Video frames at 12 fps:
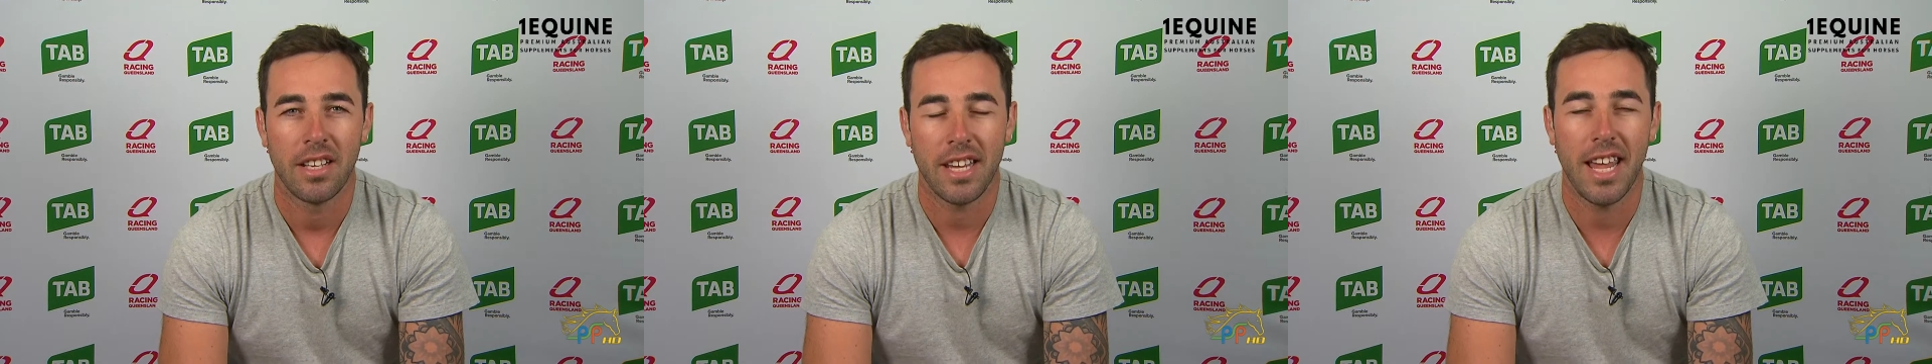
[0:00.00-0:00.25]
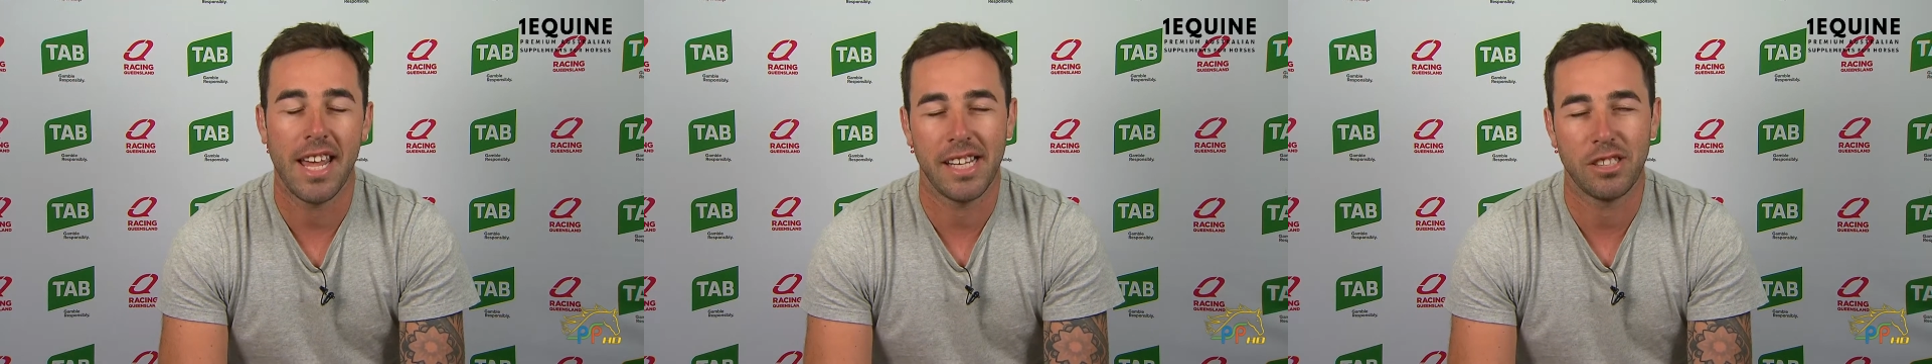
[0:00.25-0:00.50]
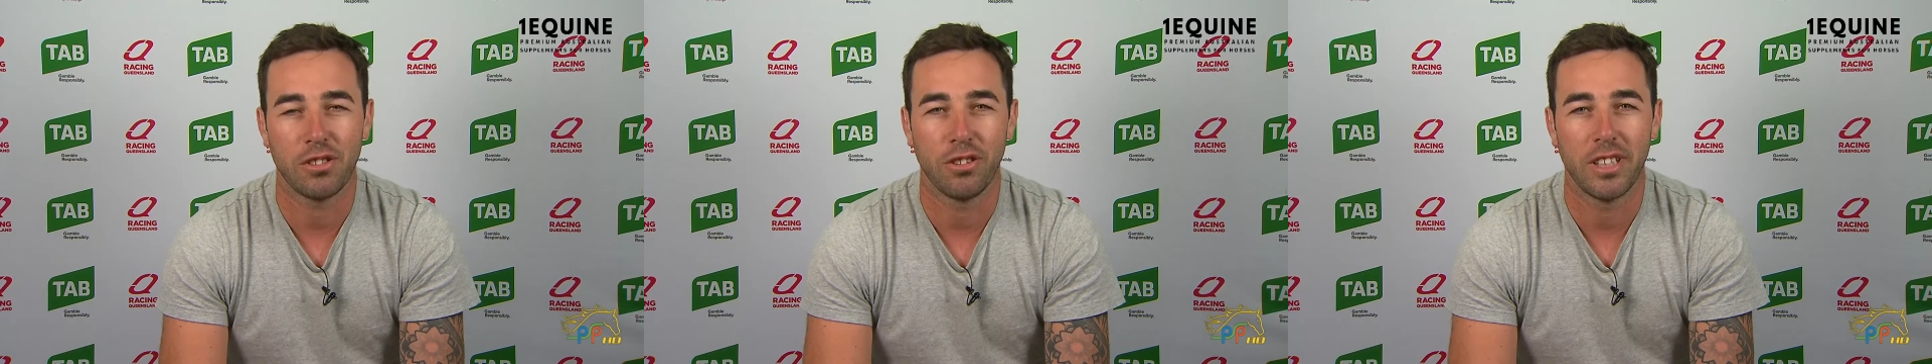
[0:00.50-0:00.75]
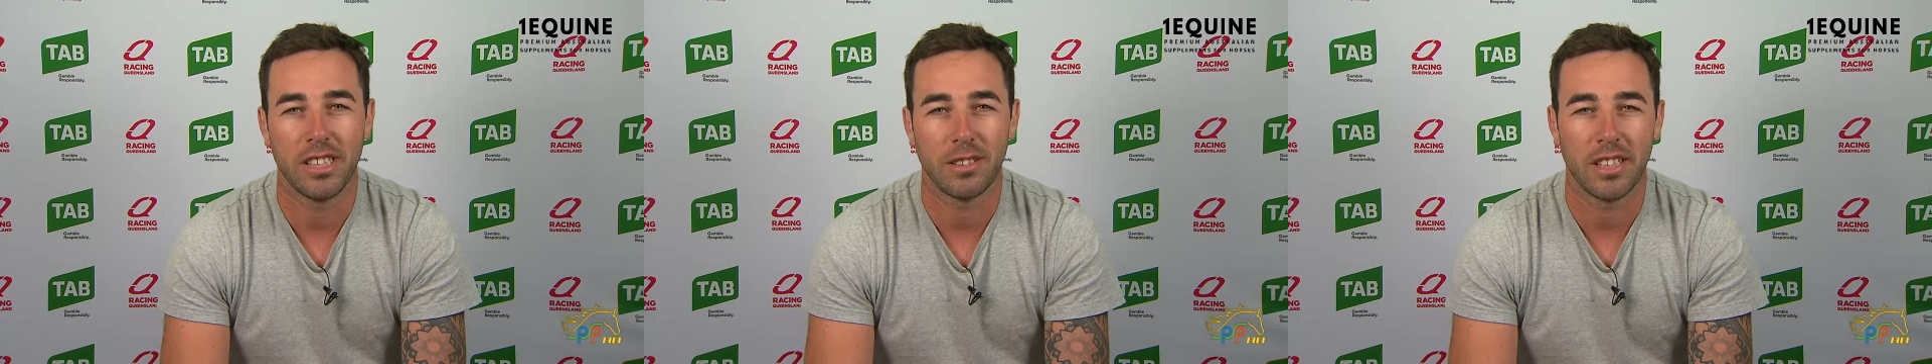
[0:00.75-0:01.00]
Yeah, he's
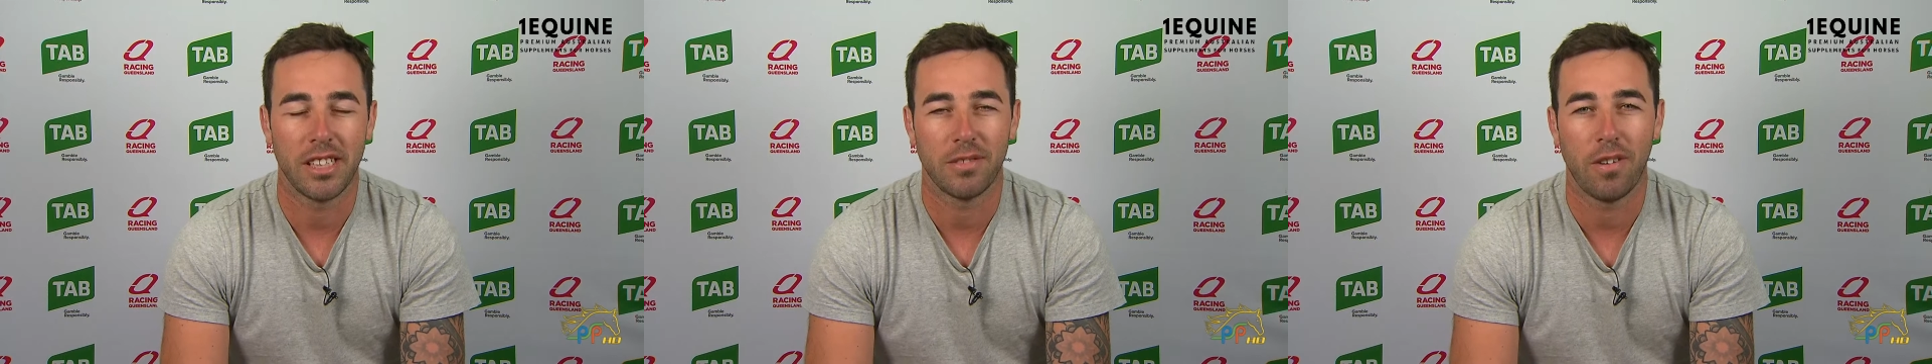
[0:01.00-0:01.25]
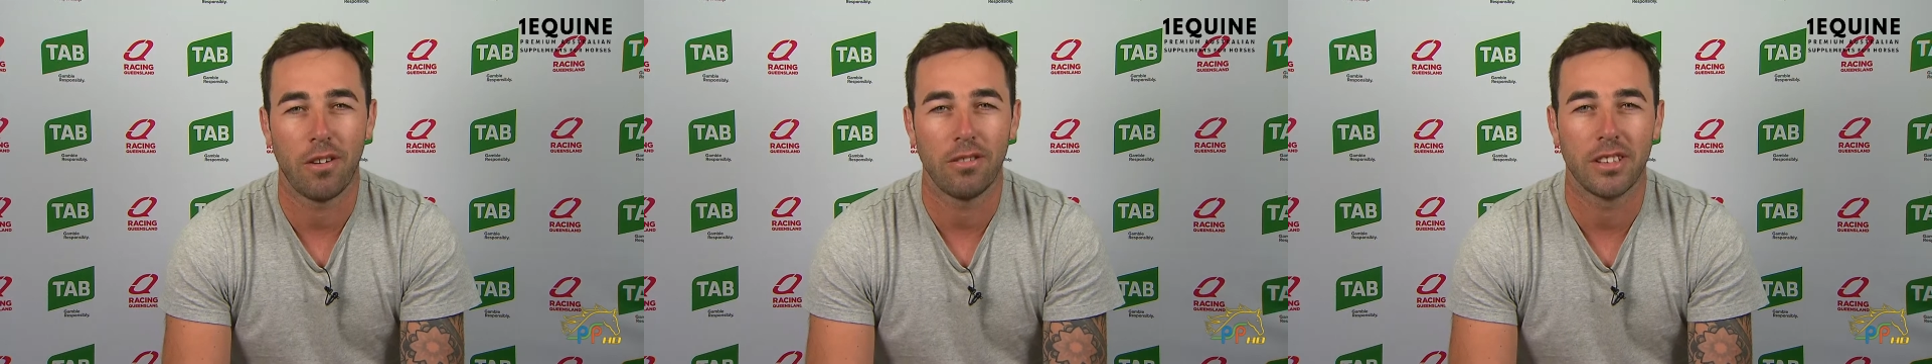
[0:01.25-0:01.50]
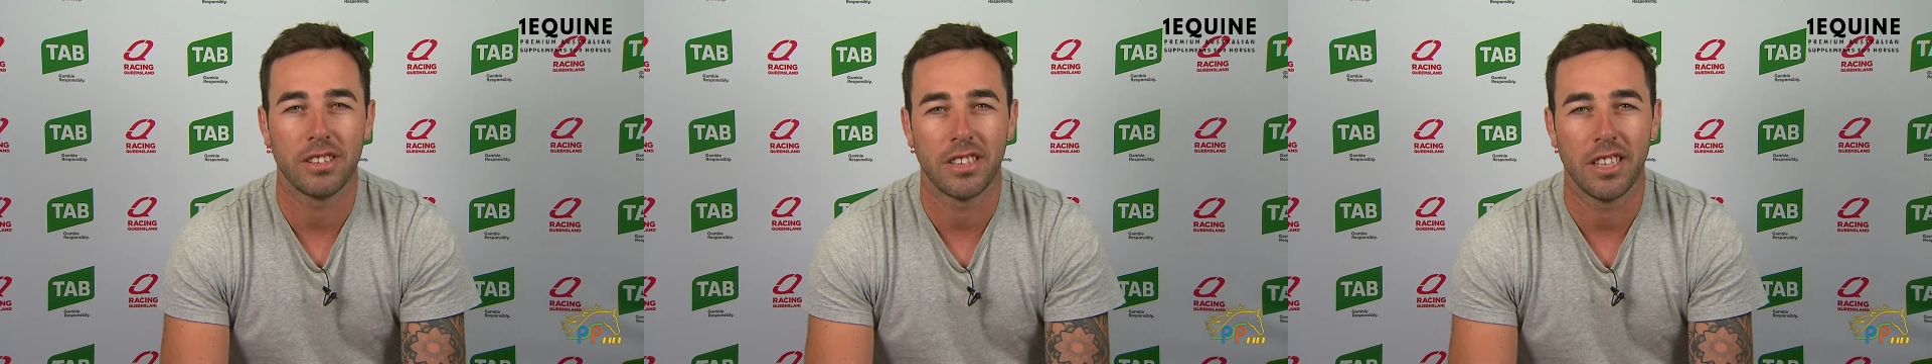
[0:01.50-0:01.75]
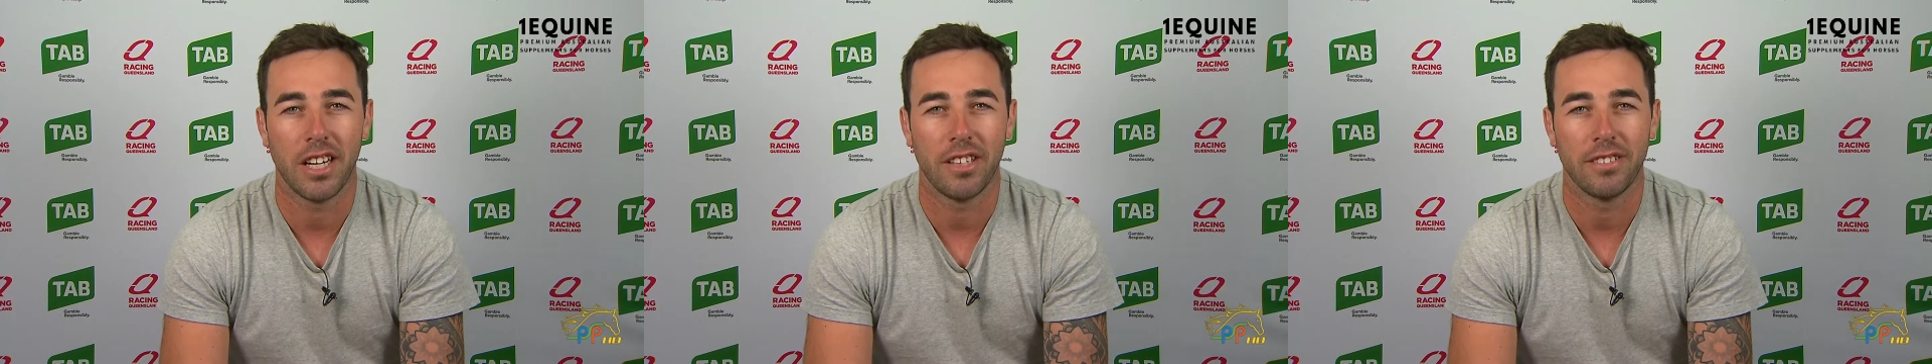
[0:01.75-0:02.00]
good. He's faultless,
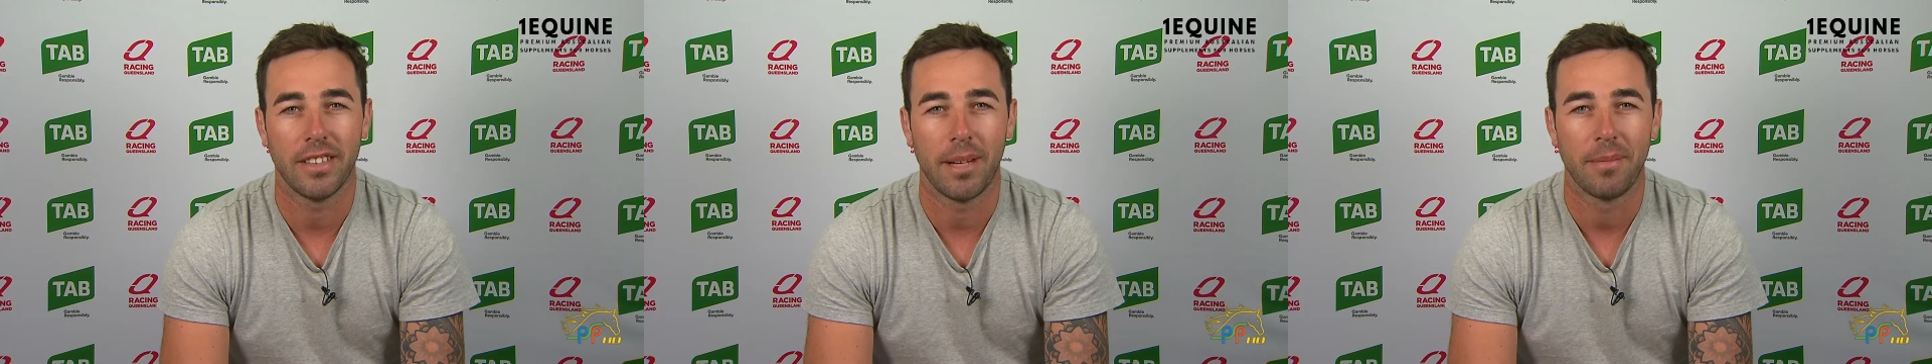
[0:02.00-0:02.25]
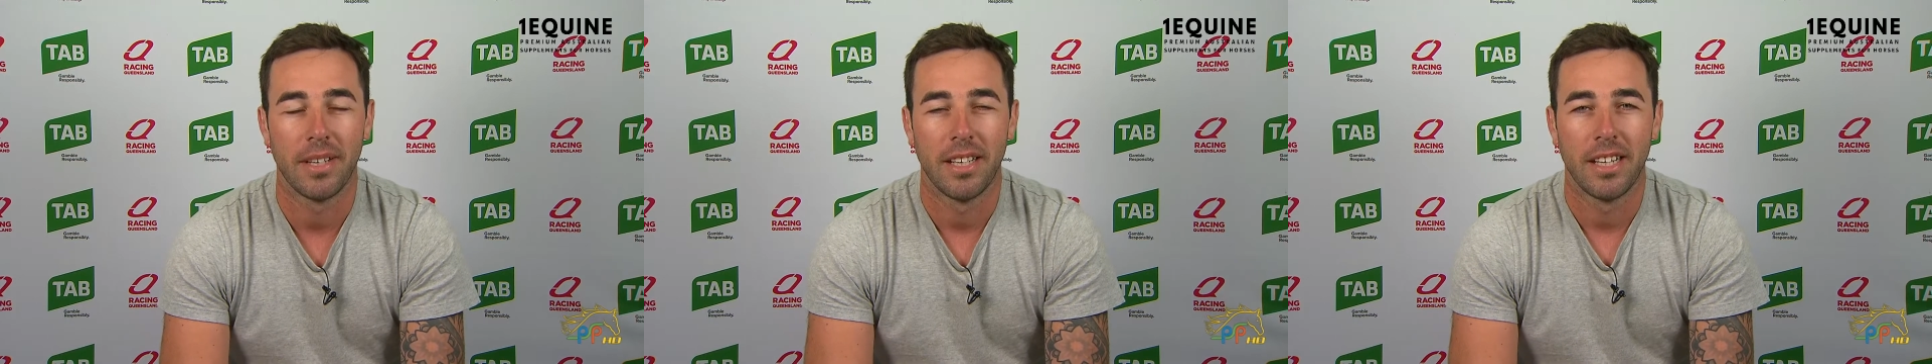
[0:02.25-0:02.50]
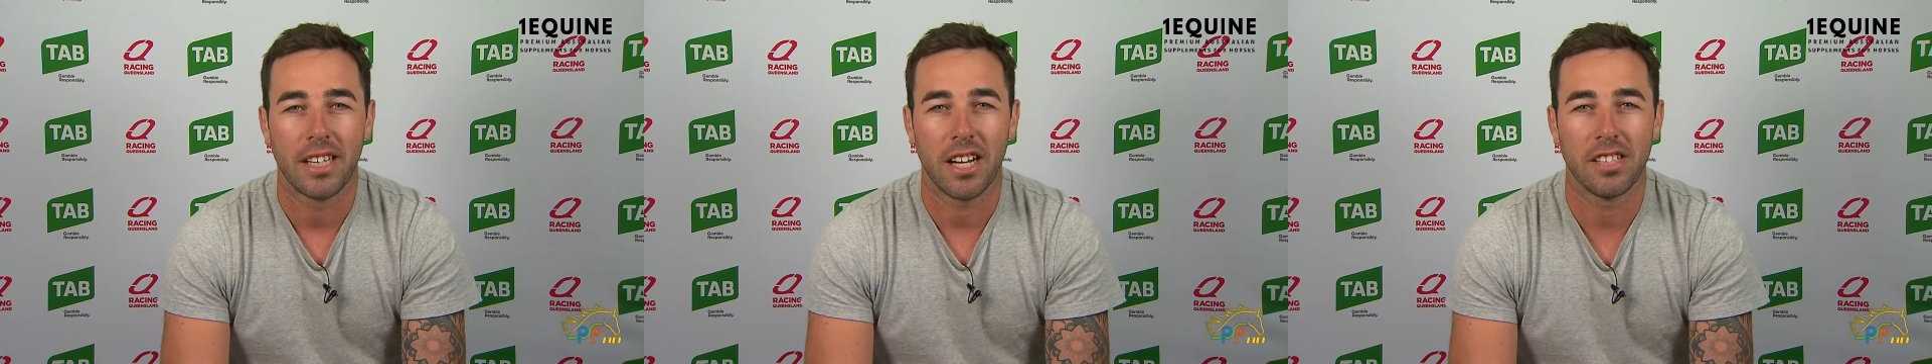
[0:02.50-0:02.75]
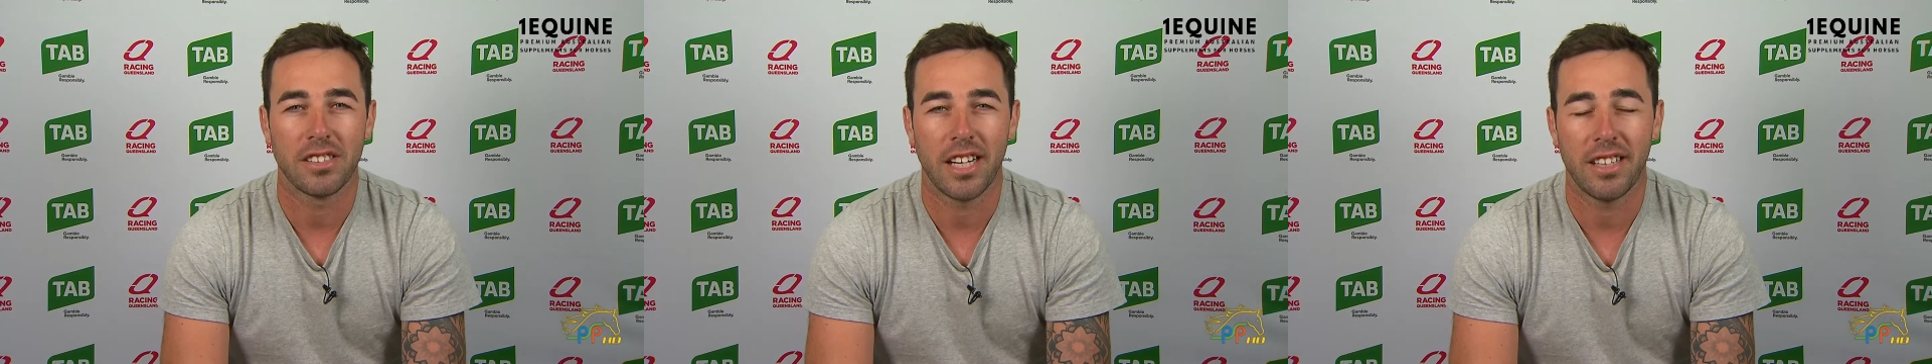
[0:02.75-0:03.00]
goes